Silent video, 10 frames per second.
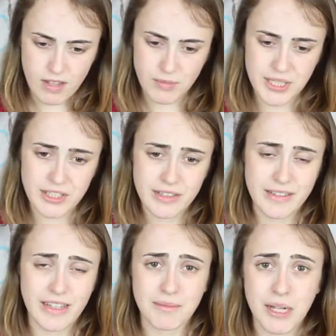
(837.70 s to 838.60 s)
which
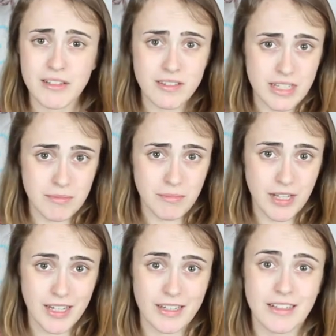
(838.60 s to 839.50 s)
that might seem
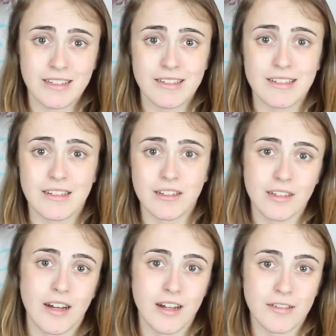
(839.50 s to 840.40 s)
like a
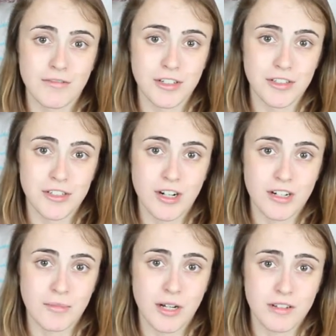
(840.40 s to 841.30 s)
lot for a
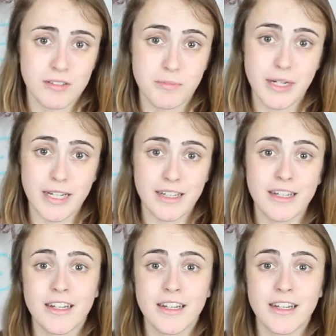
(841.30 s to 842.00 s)
startup cost, but